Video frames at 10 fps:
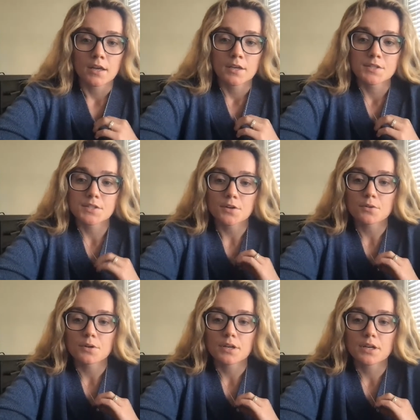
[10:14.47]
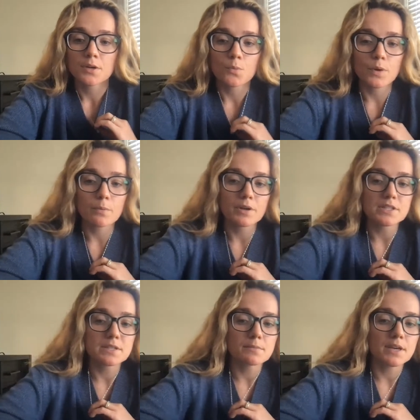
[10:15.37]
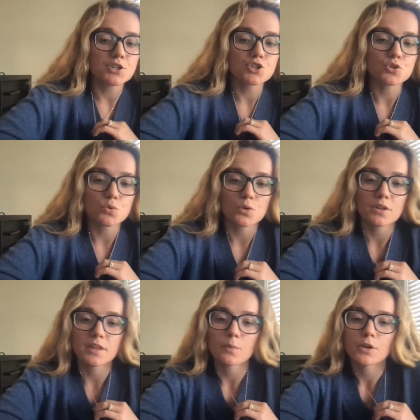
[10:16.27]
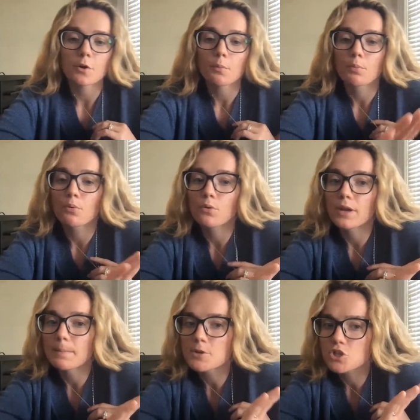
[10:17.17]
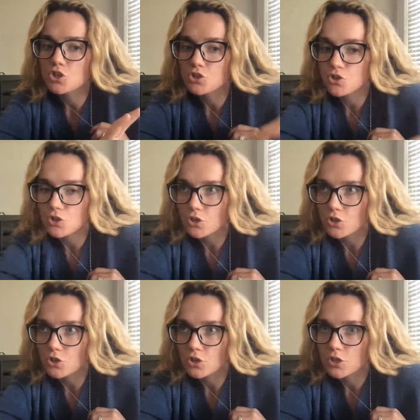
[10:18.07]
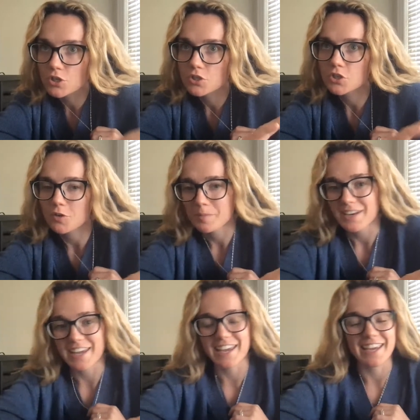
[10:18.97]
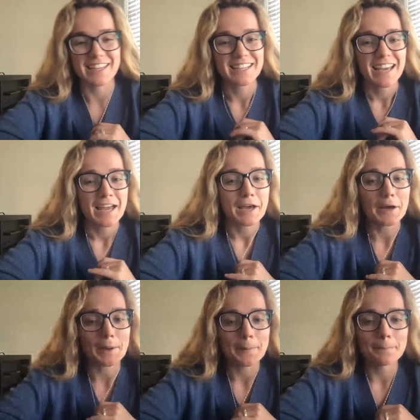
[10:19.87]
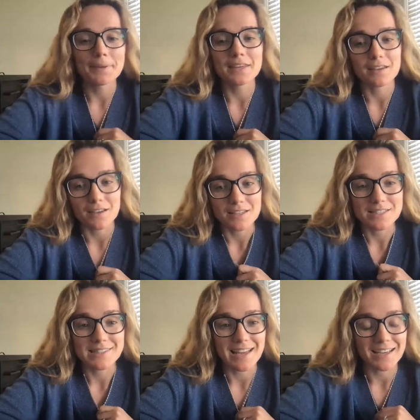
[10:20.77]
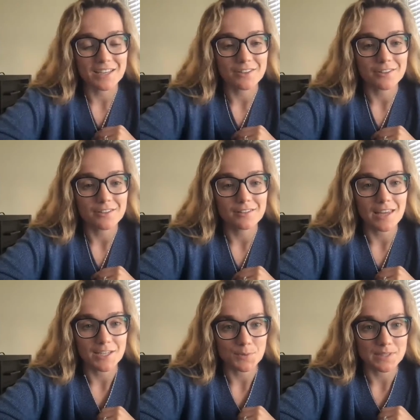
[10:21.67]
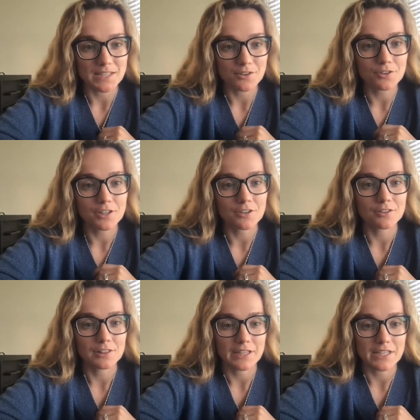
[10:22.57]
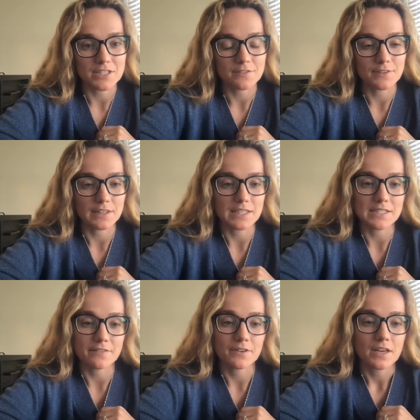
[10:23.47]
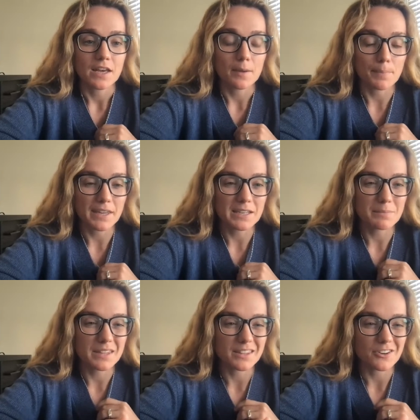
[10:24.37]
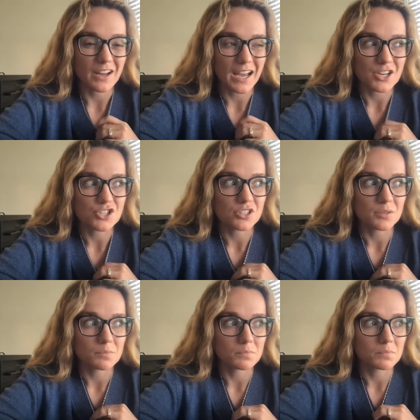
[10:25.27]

So we want to make sure that we don't premature terminate because that could, as we said earlier, lead to feelings of abandonment that are actually